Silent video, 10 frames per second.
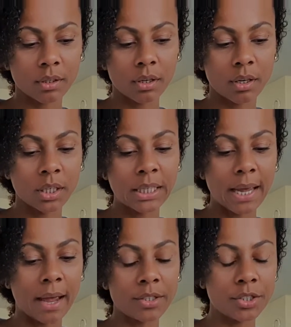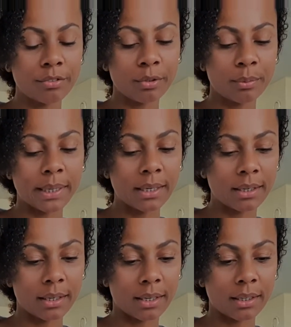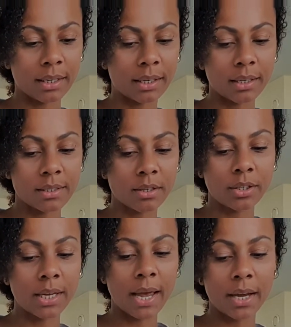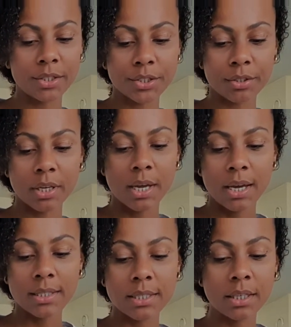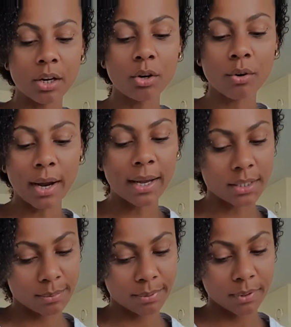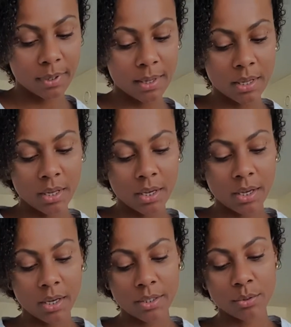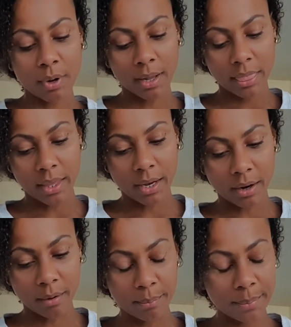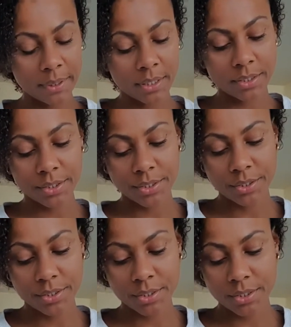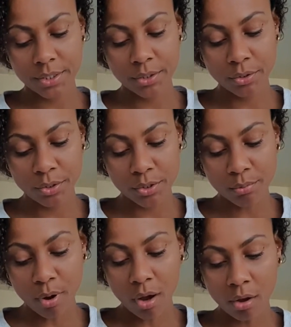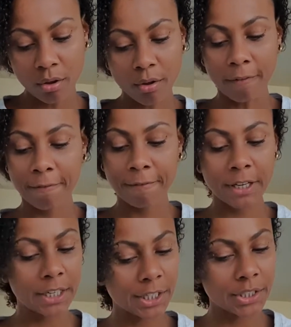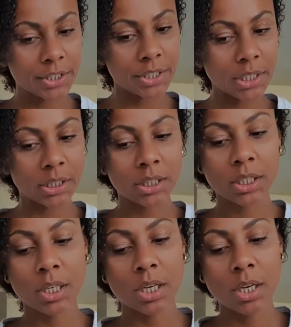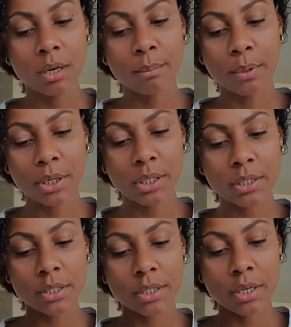edge of awakening. Like it's on the edge, it's in our grasp. It's right there, but there's just still small fears and burdens,